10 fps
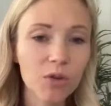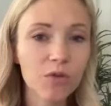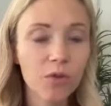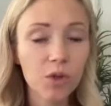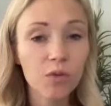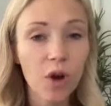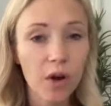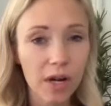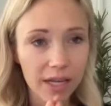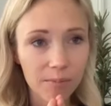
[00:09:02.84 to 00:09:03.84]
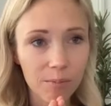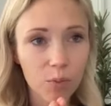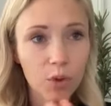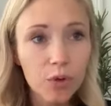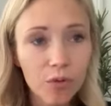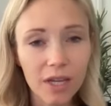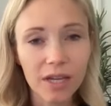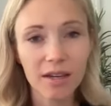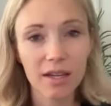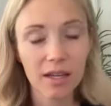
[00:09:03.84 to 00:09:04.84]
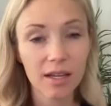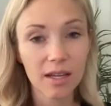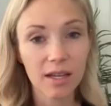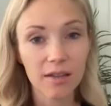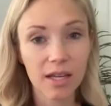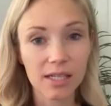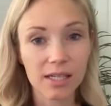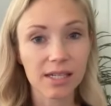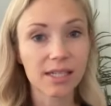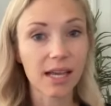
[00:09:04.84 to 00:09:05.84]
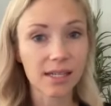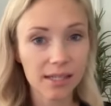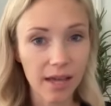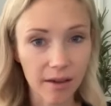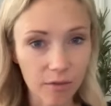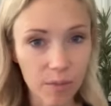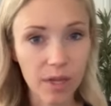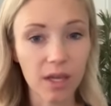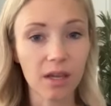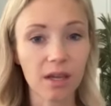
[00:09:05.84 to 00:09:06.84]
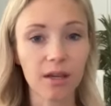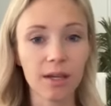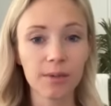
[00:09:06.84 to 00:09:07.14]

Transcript: you've you've already proven the success of being yeah